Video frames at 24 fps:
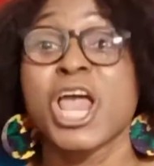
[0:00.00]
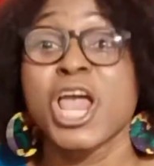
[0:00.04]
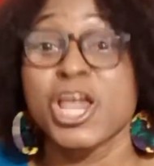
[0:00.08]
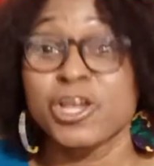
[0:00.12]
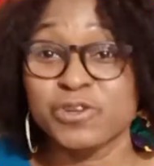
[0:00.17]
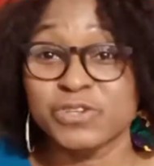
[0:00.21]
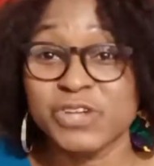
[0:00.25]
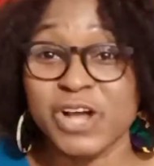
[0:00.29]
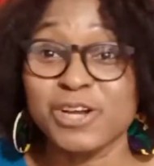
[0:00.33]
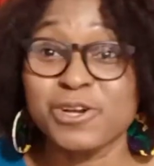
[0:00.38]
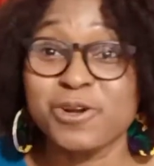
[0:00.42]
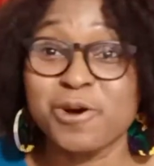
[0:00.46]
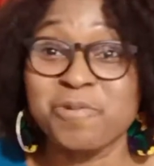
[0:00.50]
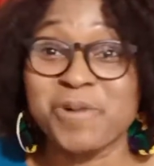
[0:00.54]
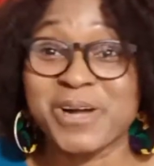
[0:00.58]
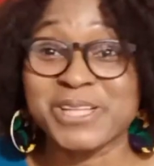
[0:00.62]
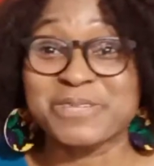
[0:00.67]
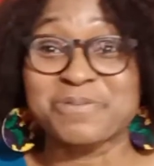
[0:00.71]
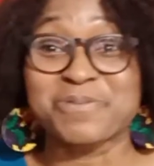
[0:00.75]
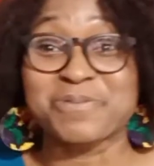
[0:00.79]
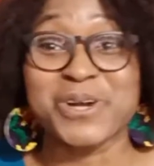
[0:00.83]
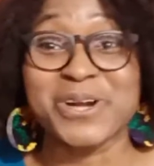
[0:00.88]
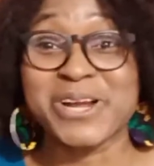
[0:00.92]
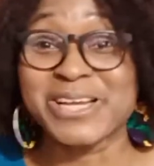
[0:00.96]
You don't know what
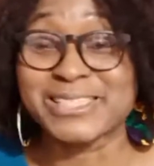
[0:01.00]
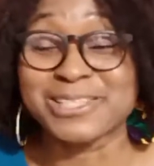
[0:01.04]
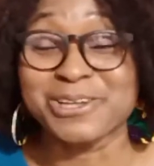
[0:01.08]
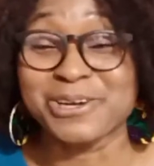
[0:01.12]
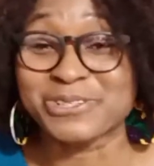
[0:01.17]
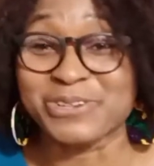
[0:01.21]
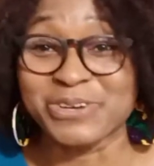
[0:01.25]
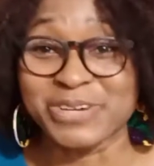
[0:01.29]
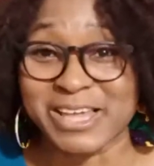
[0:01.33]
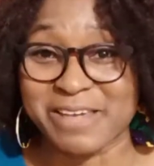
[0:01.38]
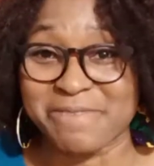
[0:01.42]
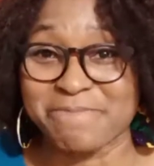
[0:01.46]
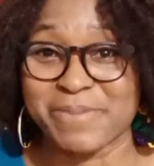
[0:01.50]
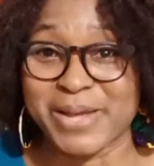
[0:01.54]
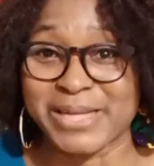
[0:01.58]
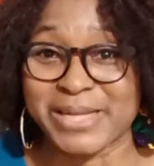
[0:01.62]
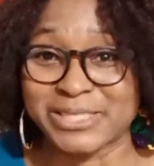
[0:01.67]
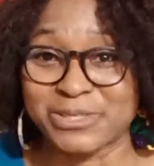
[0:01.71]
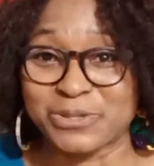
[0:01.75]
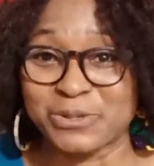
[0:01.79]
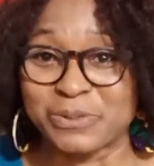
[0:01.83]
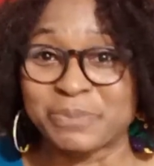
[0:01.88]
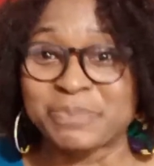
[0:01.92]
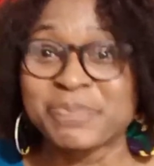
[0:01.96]
tomorrow is going to give
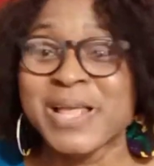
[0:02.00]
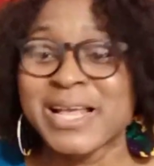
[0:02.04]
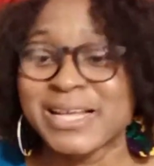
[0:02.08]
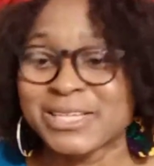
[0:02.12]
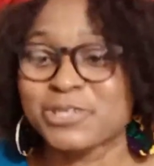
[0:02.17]
birth to.